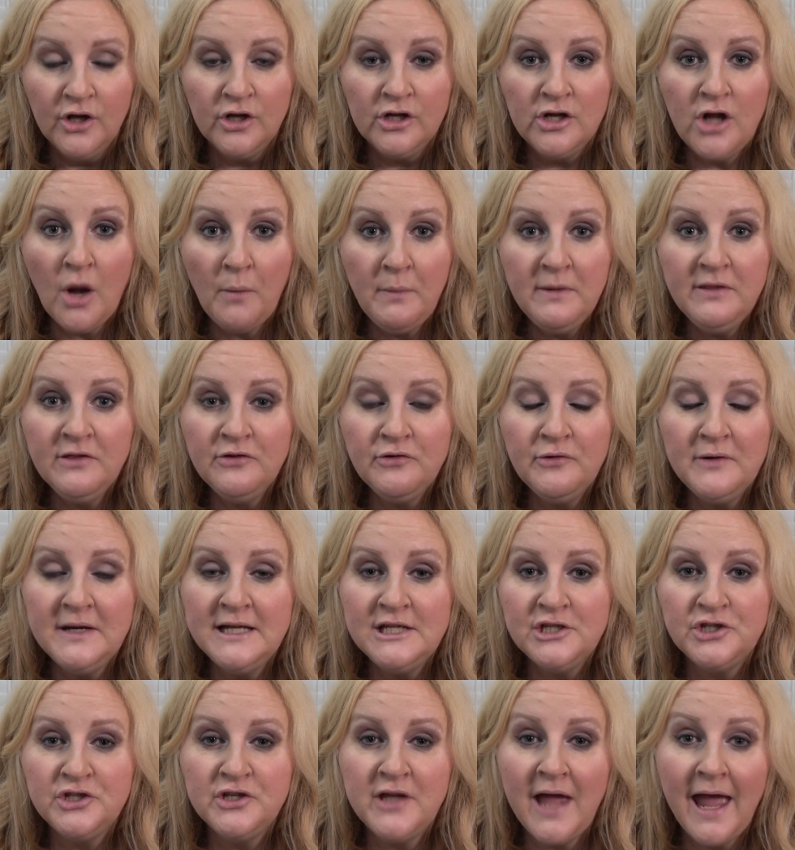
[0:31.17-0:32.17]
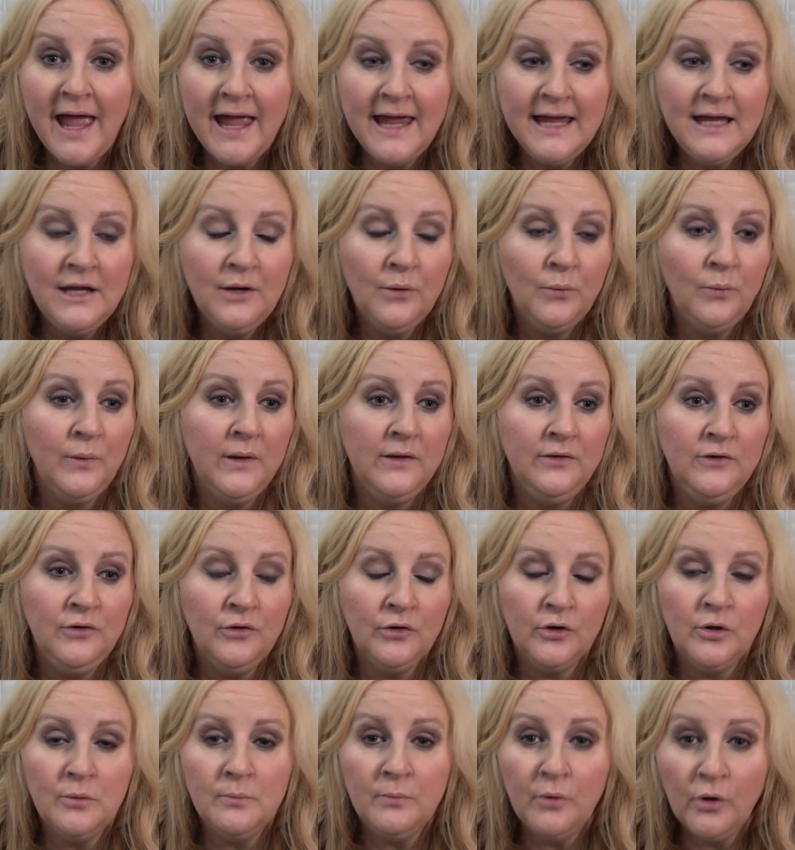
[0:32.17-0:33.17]
Going through each day with your
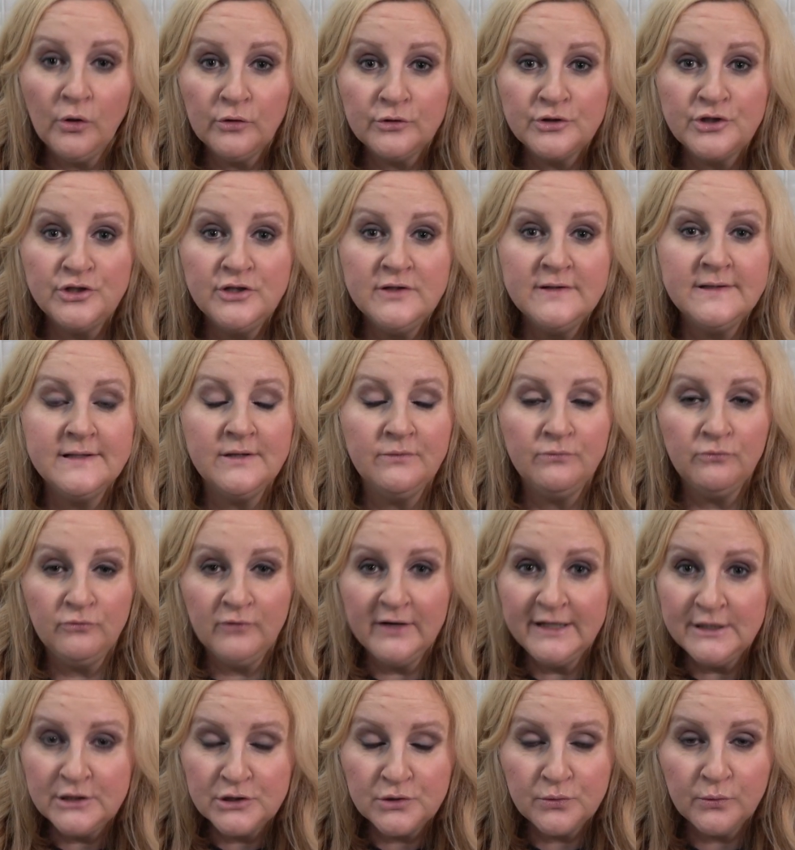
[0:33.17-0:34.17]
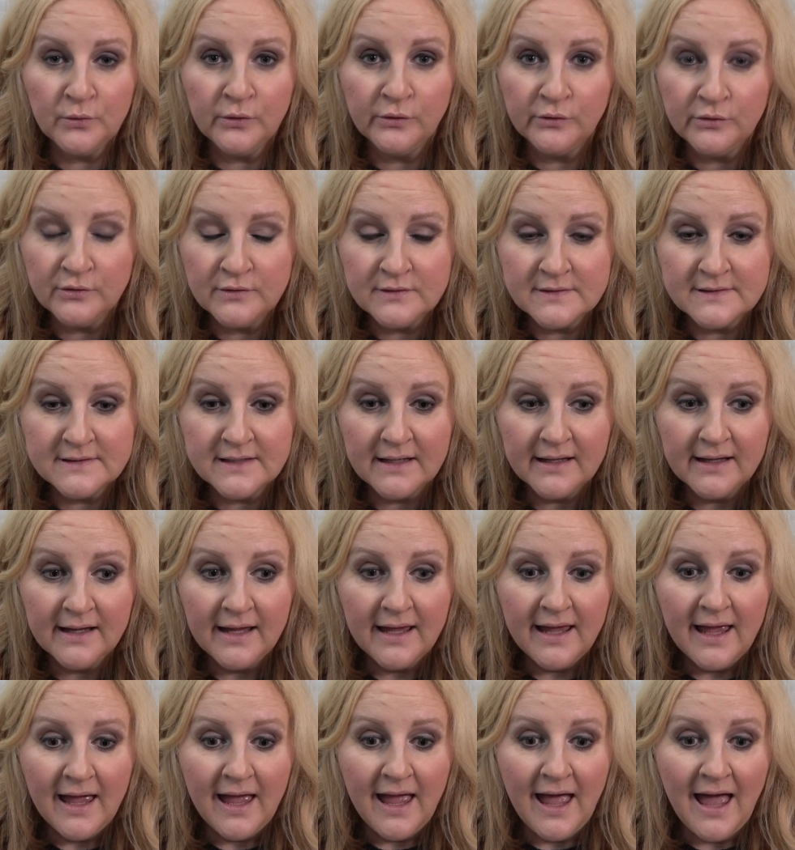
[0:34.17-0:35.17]
compulsions and rituals
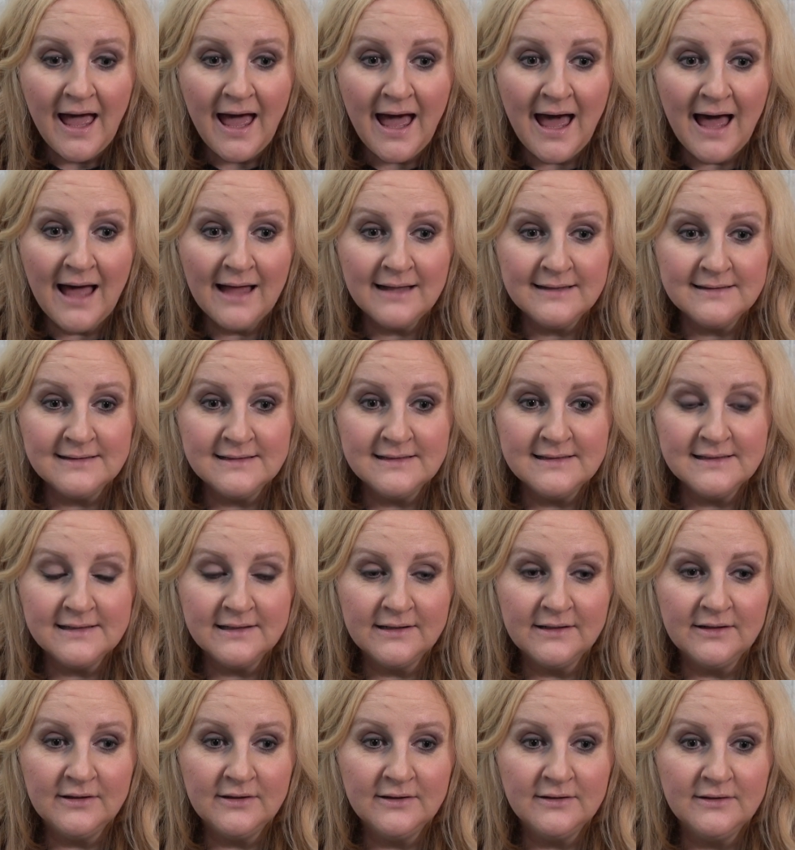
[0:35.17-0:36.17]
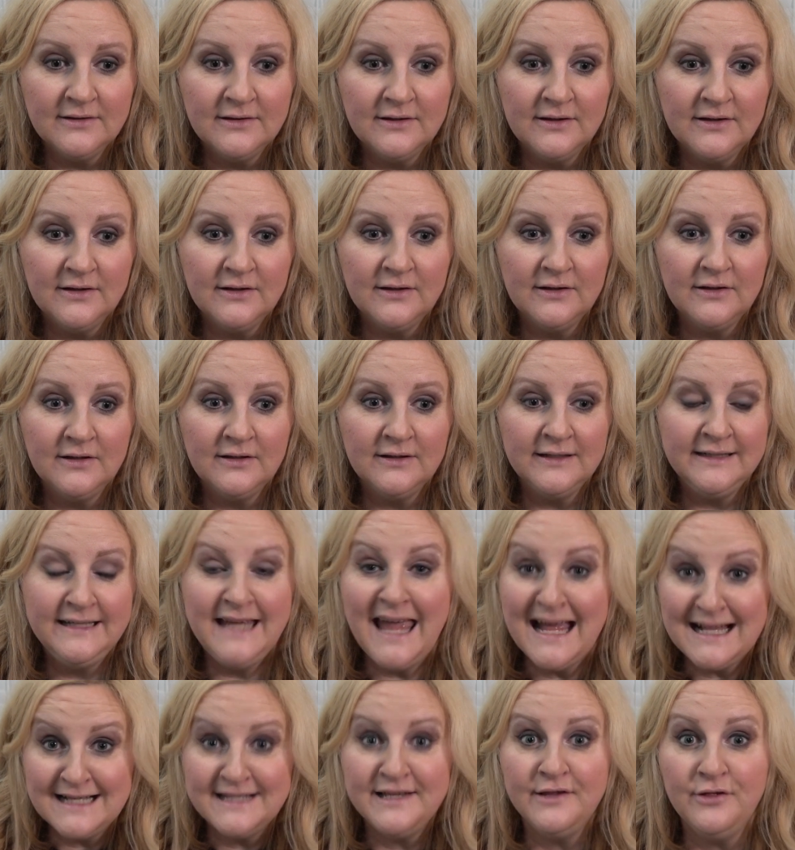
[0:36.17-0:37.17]
and
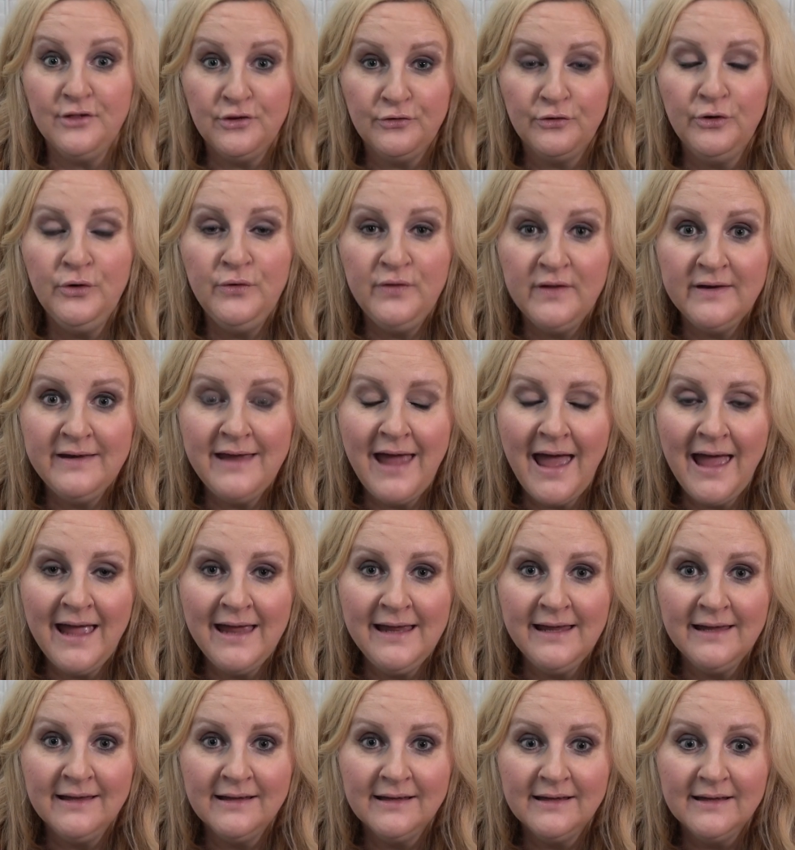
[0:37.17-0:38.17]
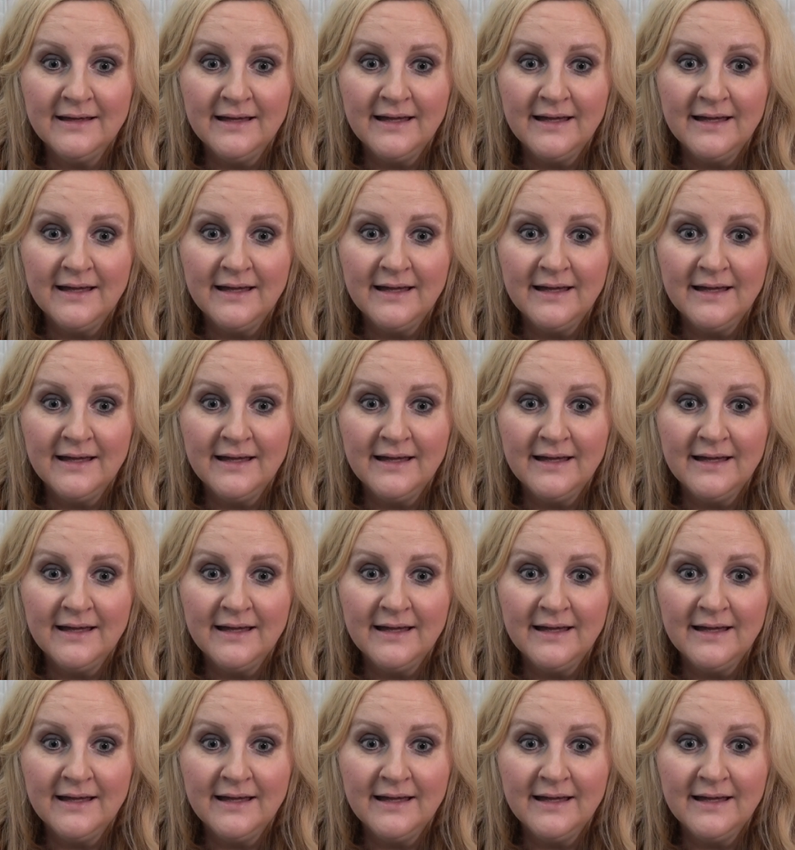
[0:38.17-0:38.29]
getting through the day,